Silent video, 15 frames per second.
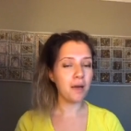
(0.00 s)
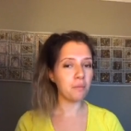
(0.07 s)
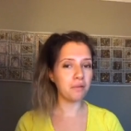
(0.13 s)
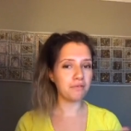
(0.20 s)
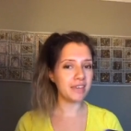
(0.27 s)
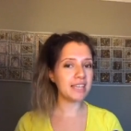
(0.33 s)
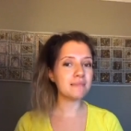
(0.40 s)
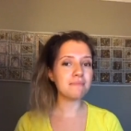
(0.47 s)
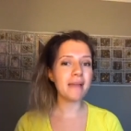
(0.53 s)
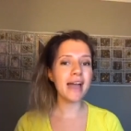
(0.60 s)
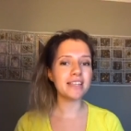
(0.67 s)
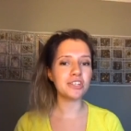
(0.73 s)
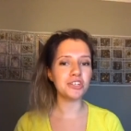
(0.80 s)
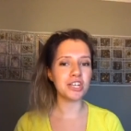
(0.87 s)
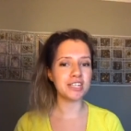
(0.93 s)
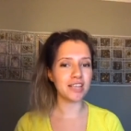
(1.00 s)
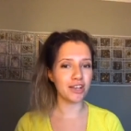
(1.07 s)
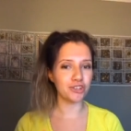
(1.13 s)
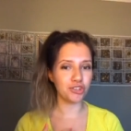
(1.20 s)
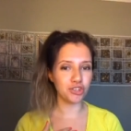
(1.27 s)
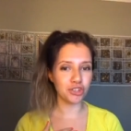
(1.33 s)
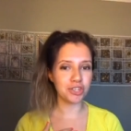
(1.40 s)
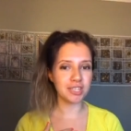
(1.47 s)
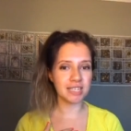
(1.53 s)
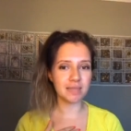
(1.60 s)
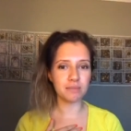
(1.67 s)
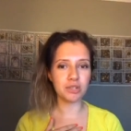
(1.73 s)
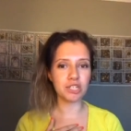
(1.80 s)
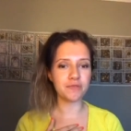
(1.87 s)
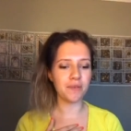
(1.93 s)
but these messages are just as
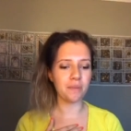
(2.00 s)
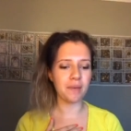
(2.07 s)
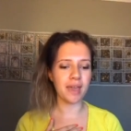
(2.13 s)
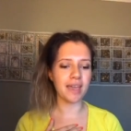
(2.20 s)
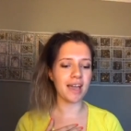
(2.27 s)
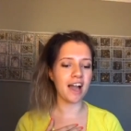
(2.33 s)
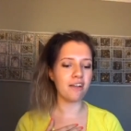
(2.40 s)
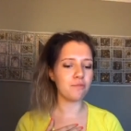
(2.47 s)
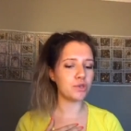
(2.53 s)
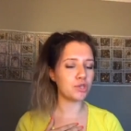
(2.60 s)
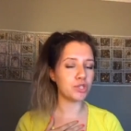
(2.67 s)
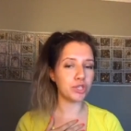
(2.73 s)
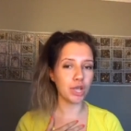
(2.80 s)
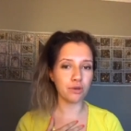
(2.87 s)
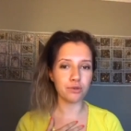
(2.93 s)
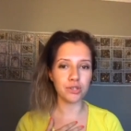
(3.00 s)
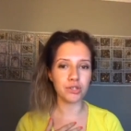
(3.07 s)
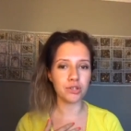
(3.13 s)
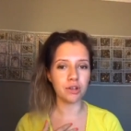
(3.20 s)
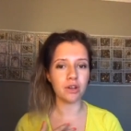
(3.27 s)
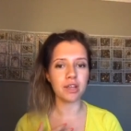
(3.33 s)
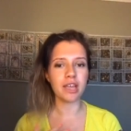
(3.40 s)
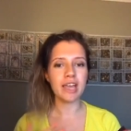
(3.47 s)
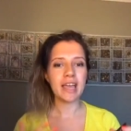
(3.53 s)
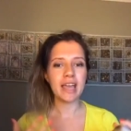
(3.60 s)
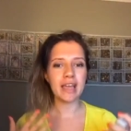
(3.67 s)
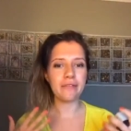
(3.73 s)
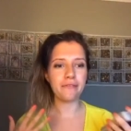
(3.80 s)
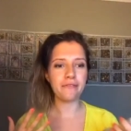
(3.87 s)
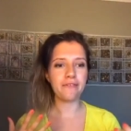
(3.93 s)
much for me. I've been so stuck
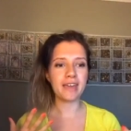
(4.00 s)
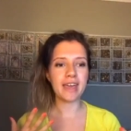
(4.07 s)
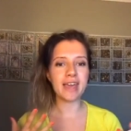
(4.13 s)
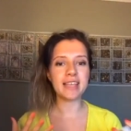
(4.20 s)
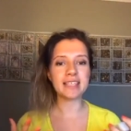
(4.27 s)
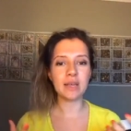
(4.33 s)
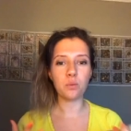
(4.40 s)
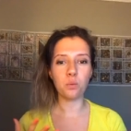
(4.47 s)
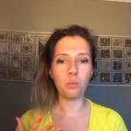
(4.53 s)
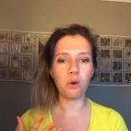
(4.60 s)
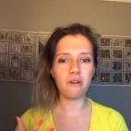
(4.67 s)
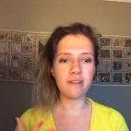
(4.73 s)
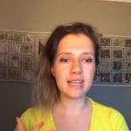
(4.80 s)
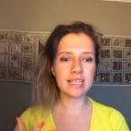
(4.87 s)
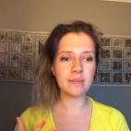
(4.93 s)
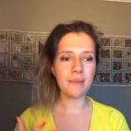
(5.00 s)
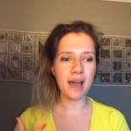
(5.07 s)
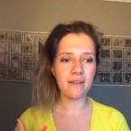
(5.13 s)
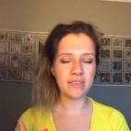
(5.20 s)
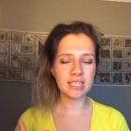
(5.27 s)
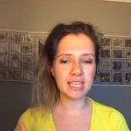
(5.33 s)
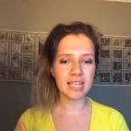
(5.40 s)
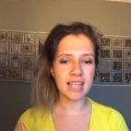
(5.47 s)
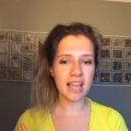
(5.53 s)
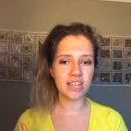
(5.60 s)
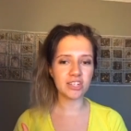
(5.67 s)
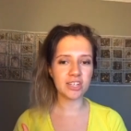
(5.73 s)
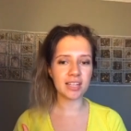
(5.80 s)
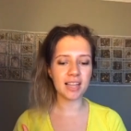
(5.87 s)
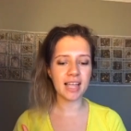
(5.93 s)
in fears and worries about this
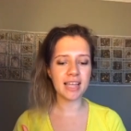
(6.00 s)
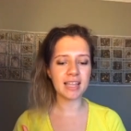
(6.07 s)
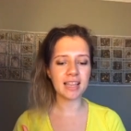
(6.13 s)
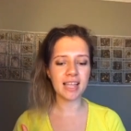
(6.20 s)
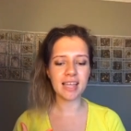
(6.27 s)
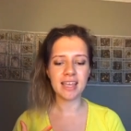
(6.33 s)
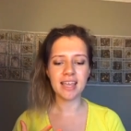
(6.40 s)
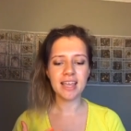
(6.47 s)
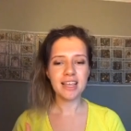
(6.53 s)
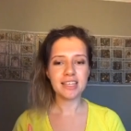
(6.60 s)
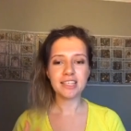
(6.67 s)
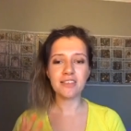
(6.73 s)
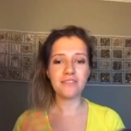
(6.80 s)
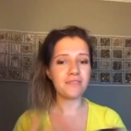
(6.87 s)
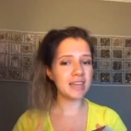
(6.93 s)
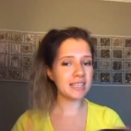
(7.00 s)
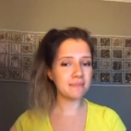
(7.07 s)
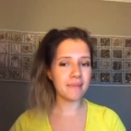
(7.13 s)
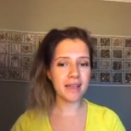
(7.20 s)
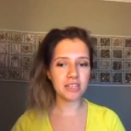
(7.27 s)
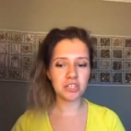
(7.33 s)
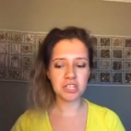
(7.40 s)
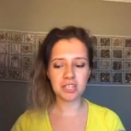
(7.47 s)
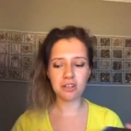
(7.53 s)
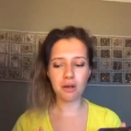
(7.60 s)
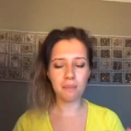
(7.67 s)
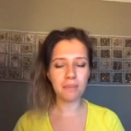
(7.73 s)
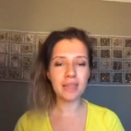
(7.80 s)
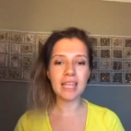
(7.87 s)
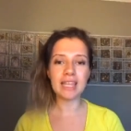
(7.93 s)
connection lately, so these messages are
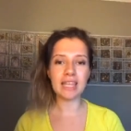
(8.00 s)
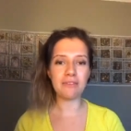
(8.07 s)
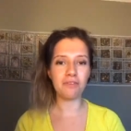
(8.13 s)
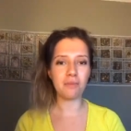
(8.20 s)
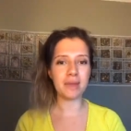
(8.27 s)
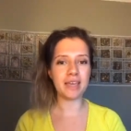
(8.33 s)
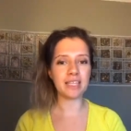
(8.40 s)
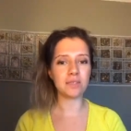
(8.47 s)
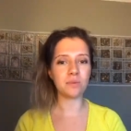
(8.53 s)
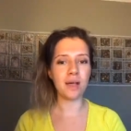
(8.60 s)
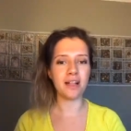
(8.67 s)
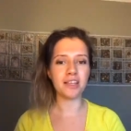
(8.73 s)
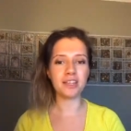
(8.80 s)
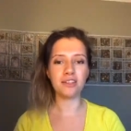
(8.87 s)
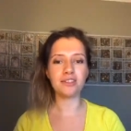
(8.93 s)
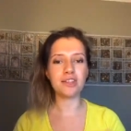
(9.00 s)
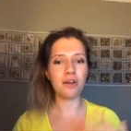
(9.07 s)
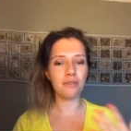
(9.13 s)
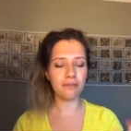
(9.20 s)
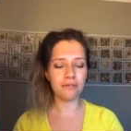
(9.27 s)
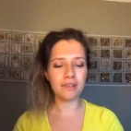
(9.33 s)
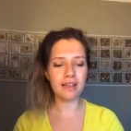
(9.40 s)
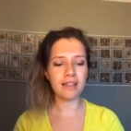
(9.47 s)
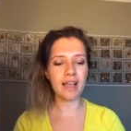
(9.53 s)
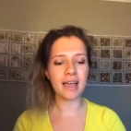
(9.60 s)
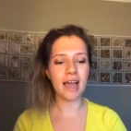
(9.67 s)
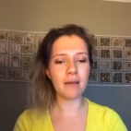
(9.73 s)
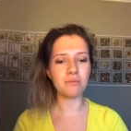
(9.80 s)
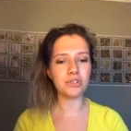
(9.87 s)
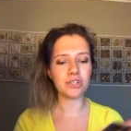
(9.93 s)
completely for me as well. You know, don't feel
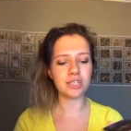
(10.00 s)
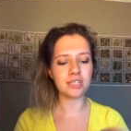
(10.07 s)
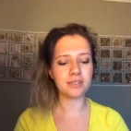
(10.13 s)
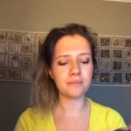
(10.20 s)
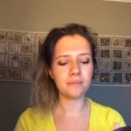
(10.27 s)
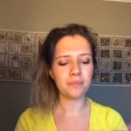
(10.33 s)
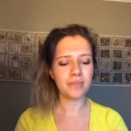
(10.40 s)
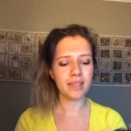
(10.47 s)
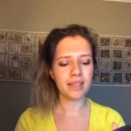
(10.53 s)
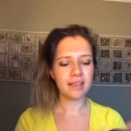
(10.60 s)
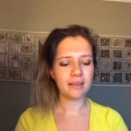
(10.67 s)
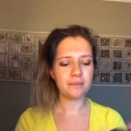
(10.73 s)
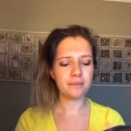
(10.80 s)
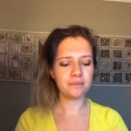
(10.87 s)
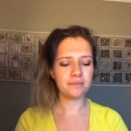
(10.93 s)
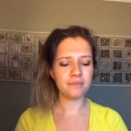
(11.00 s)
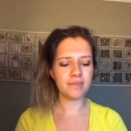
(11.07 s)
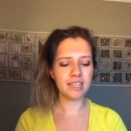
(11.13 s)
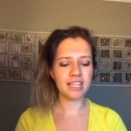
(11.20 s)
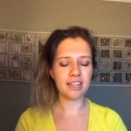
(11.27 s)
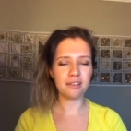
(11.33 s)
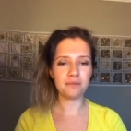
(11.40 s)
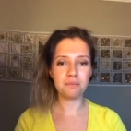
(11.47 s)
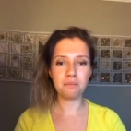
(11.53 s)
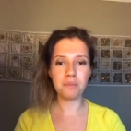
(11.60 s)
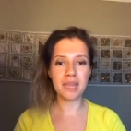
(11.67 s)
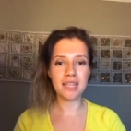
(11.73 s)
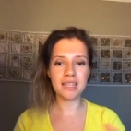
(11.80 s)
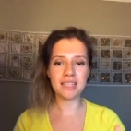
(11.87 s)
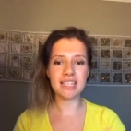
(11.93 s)
like I'm just, you know,
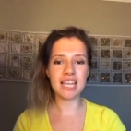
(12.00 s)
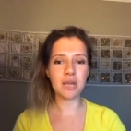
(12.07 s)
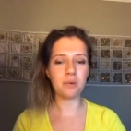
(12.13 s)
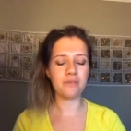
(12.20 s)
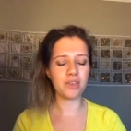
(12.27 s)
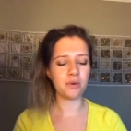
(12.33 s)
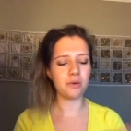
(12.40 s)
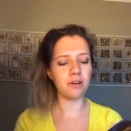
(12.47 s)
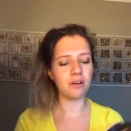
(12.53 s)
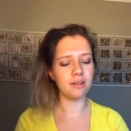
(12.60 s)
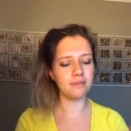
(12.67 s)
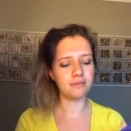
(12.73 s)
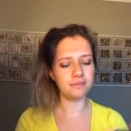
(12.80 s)
being a dick with you all.